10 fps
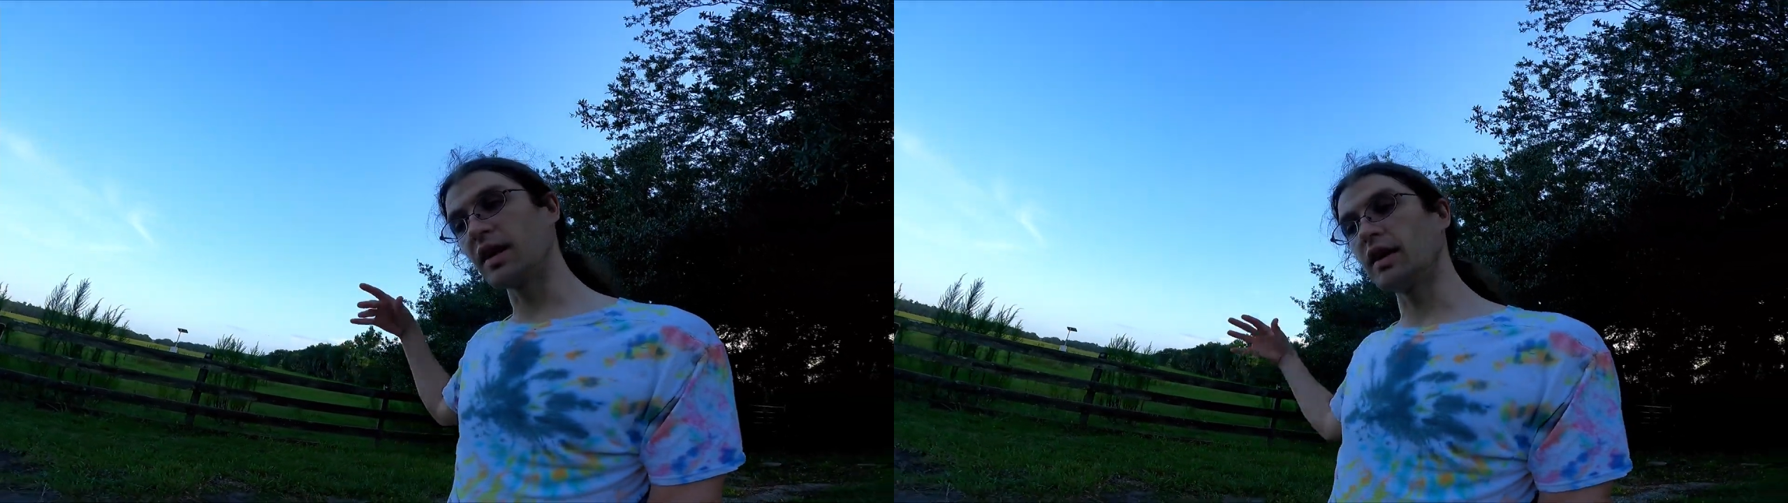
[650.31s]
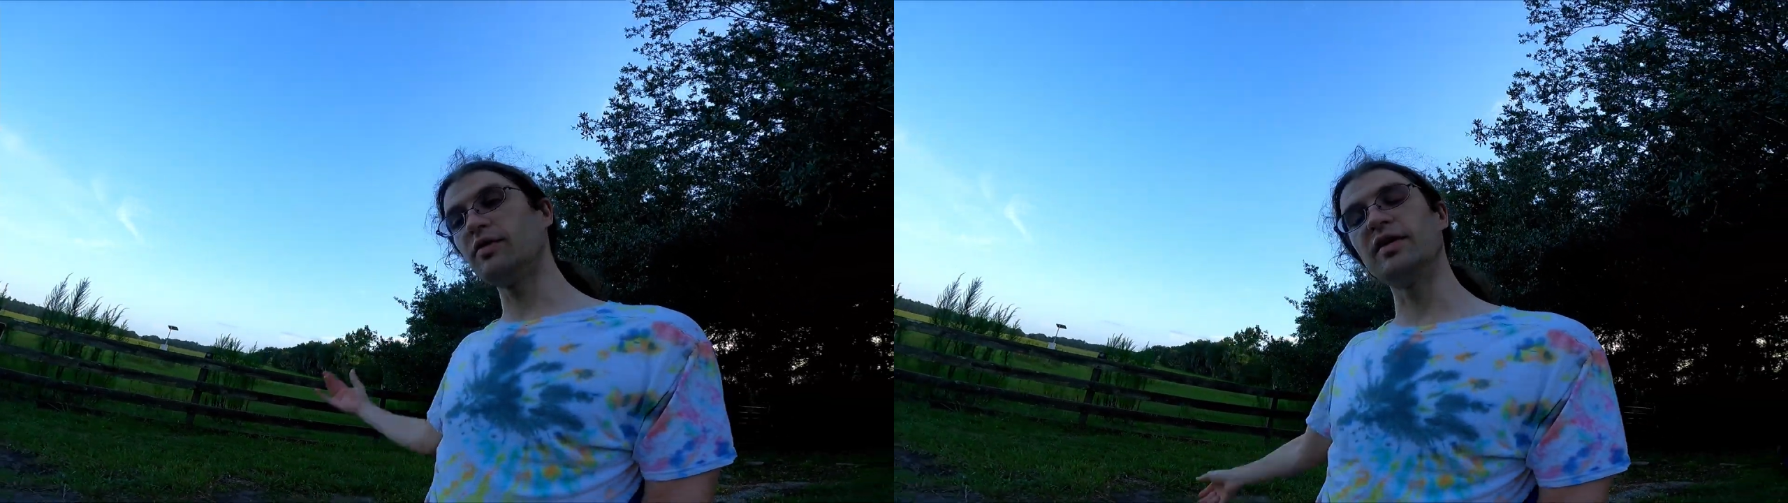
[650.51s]

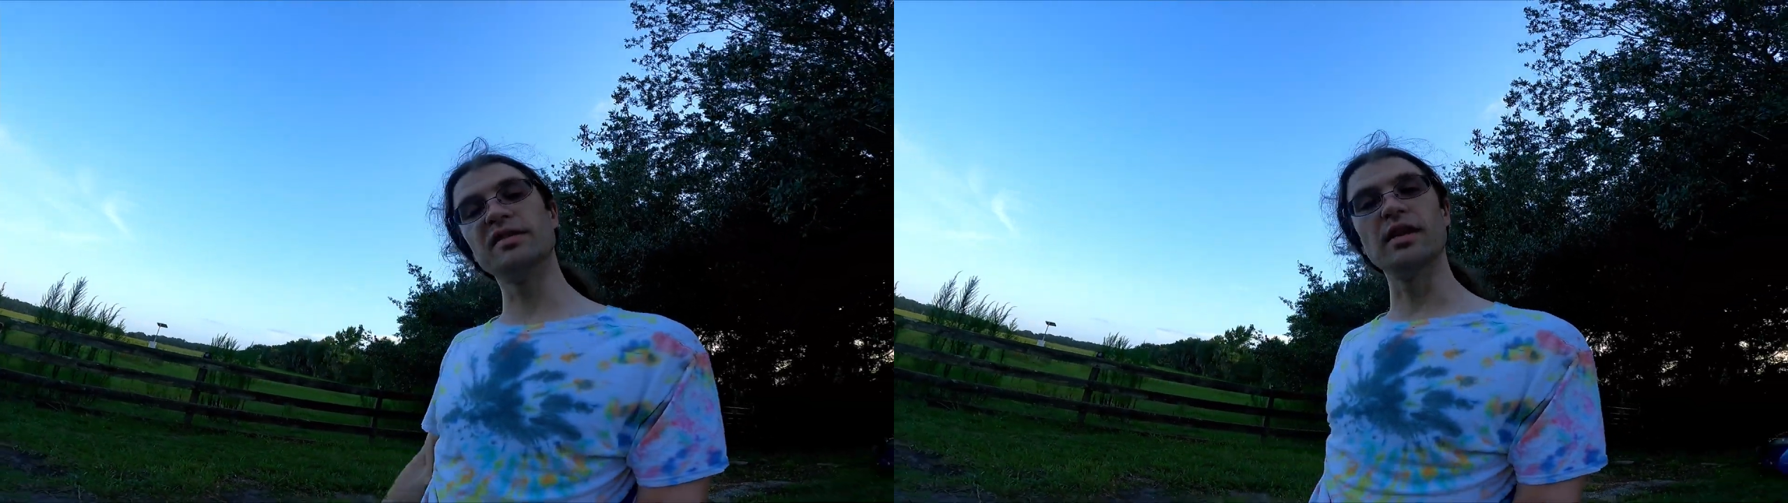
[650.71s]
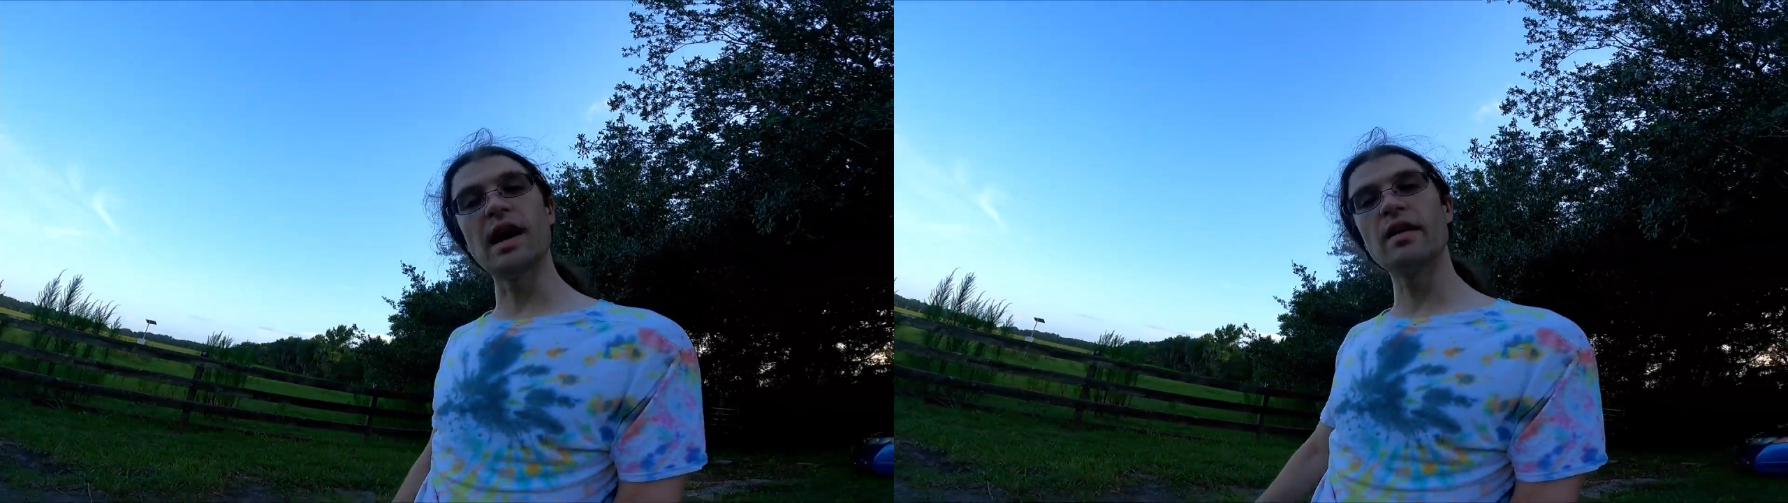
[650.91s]
kind of
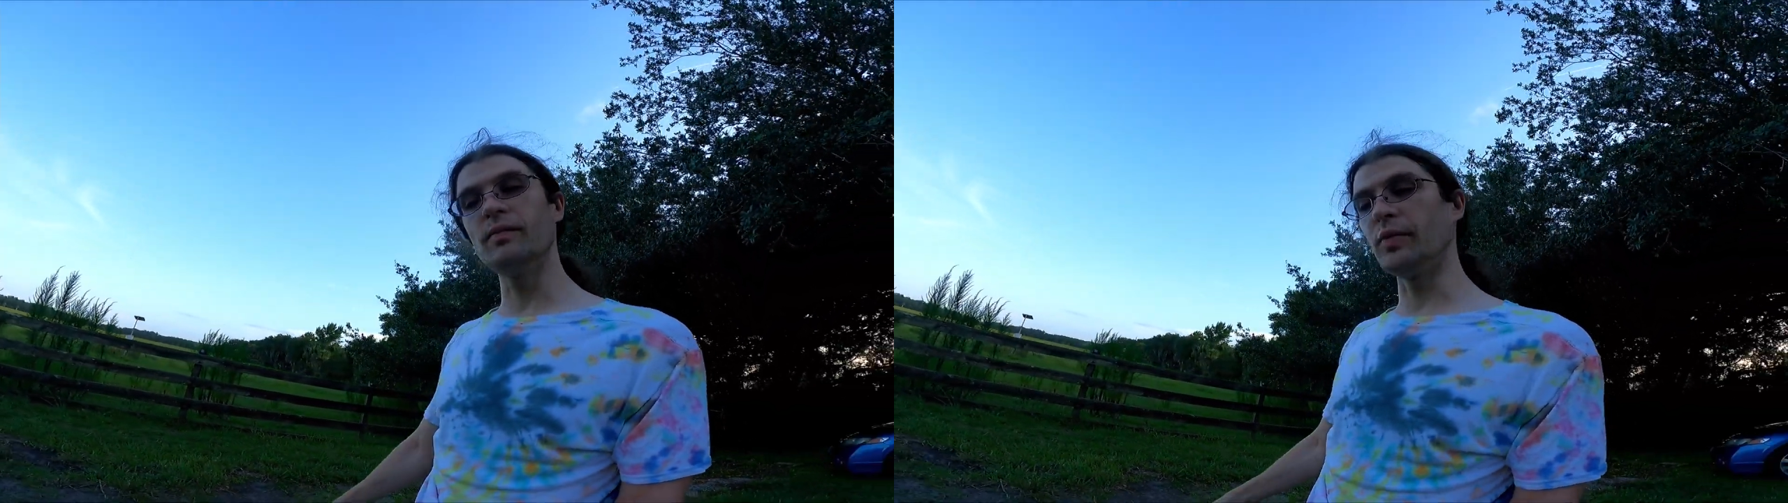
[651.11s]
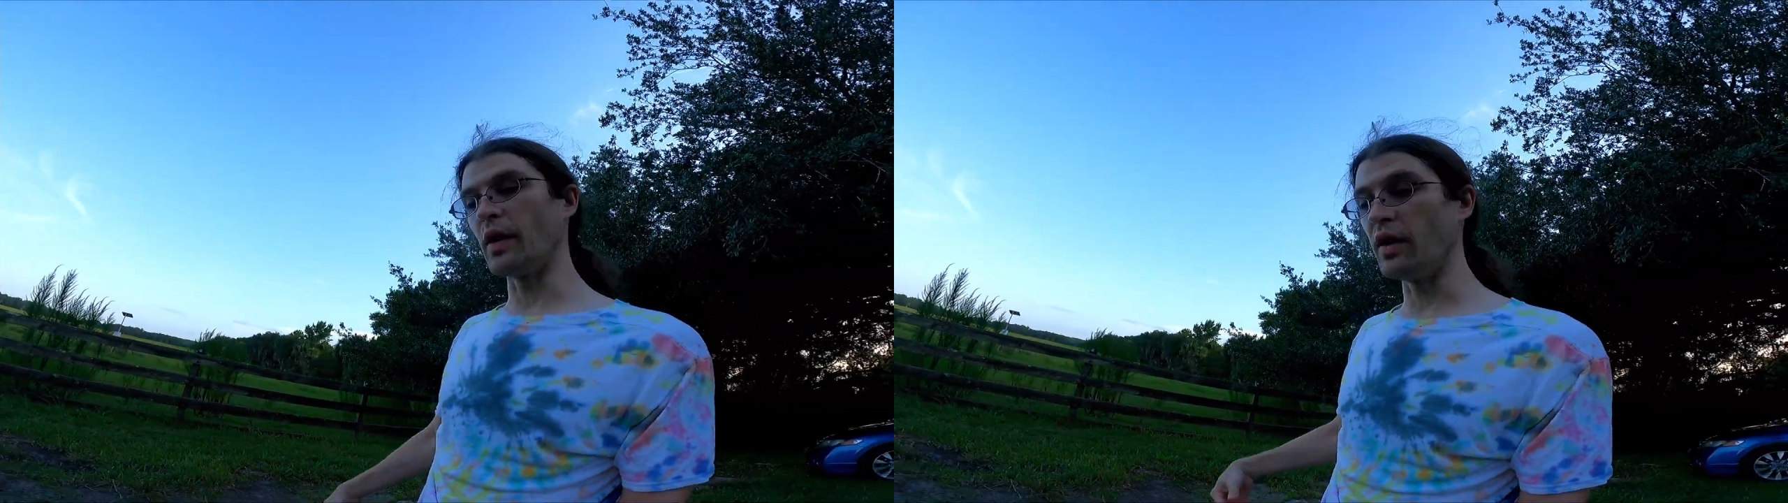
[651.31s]
fizzle out
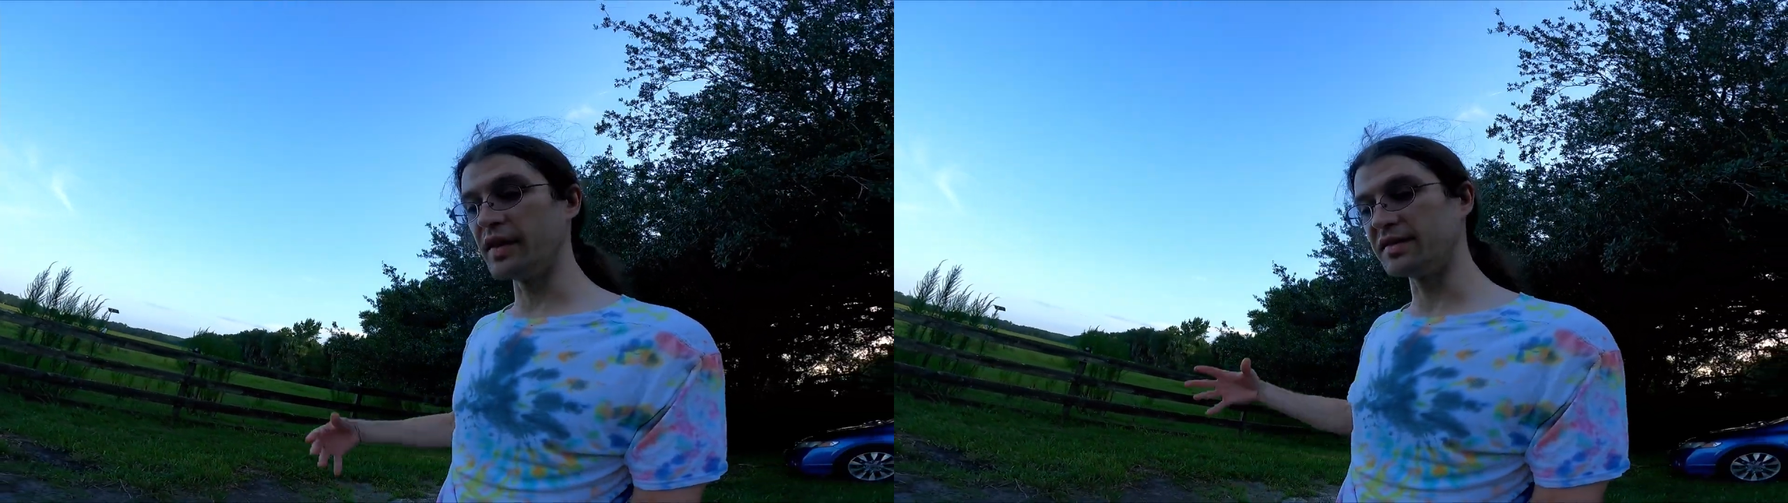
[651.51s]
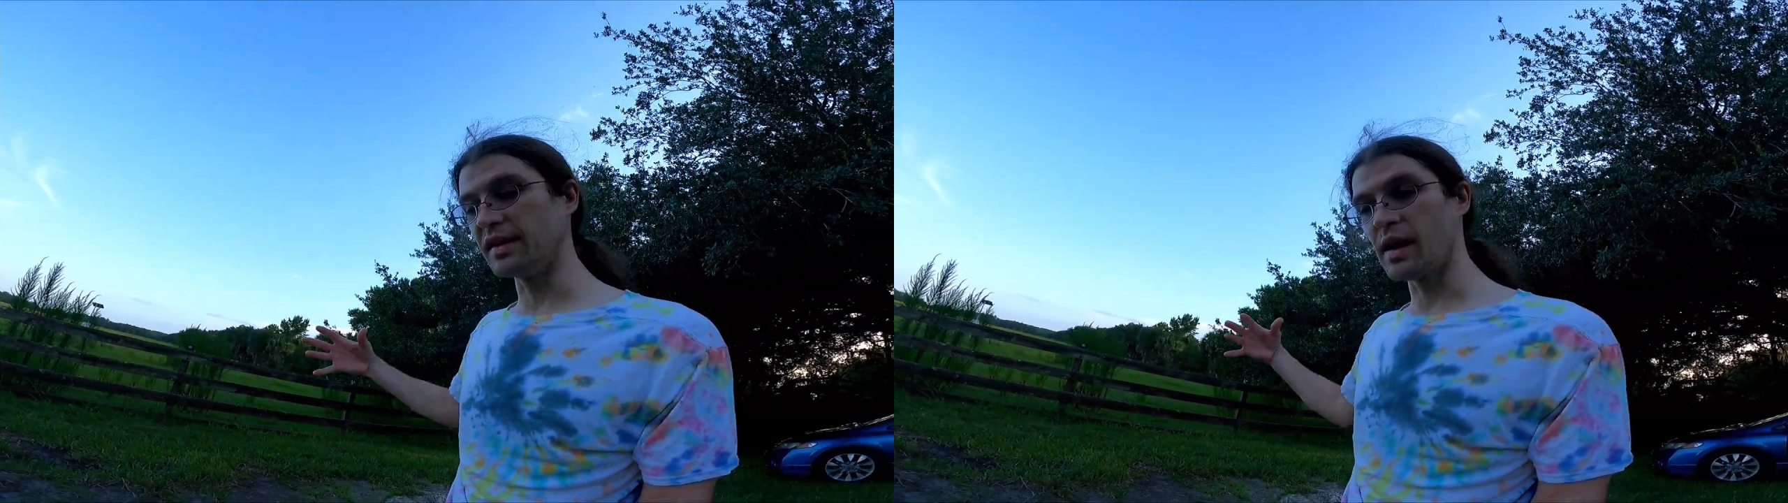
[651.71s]
and all
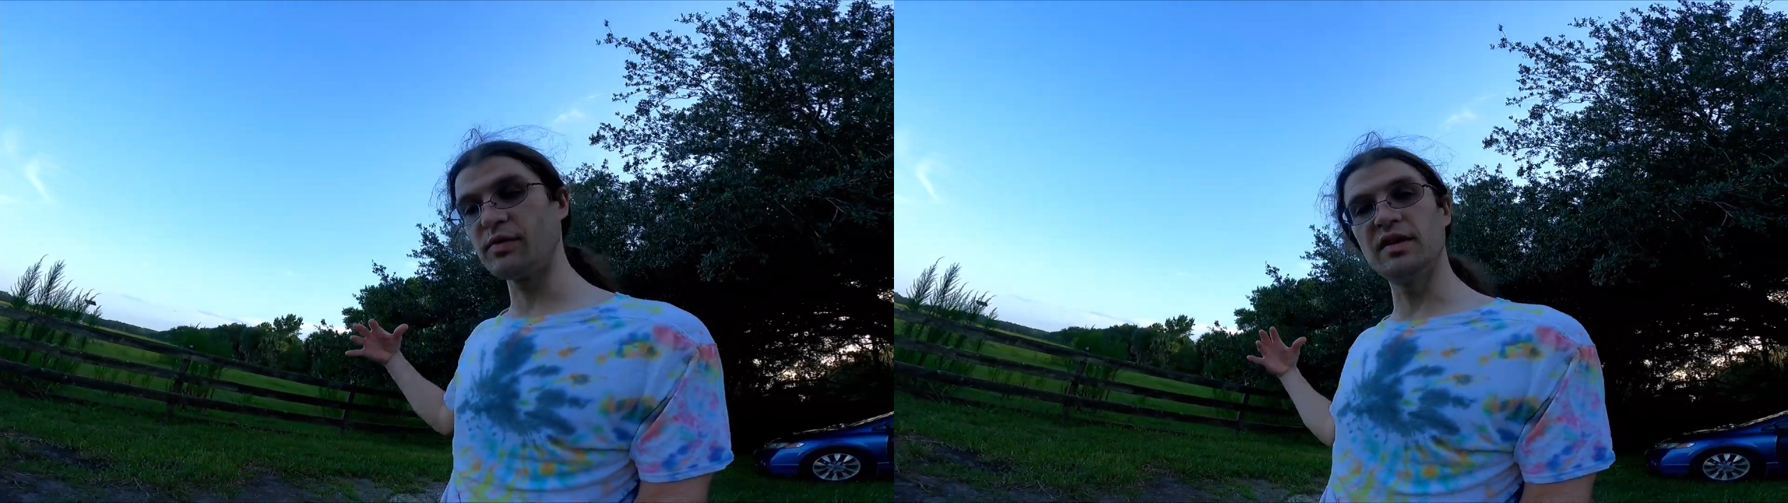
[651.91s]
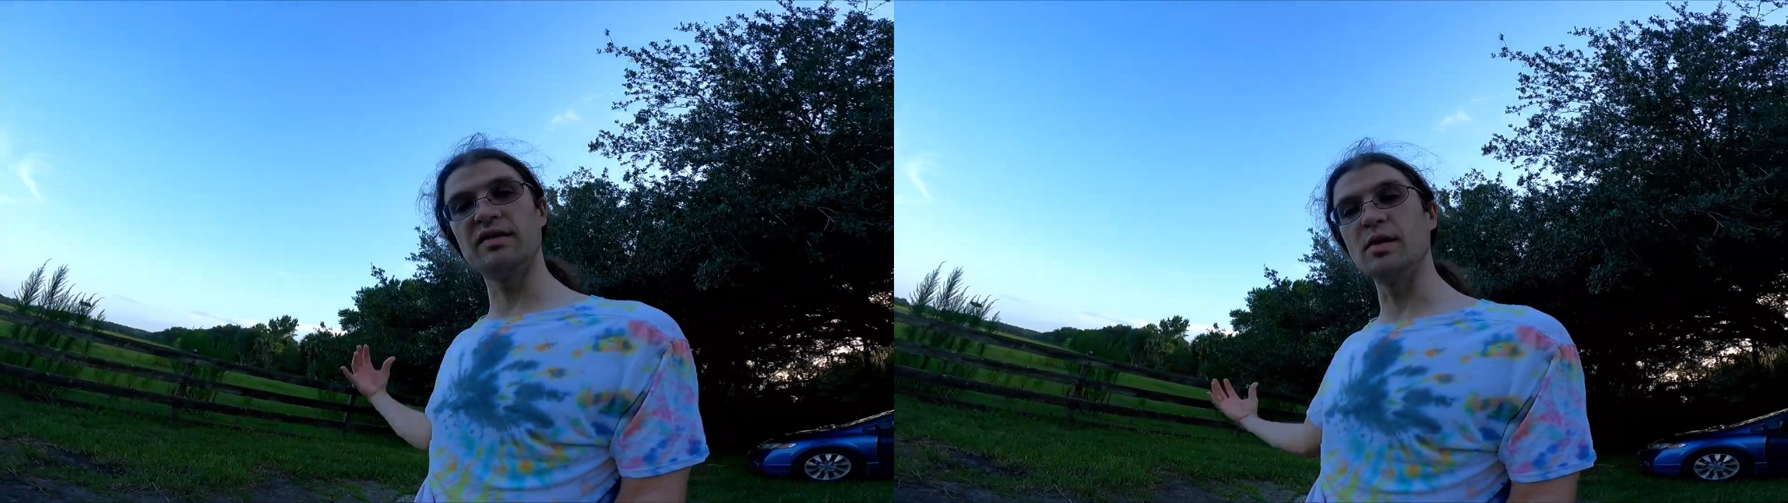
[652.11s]
that's left is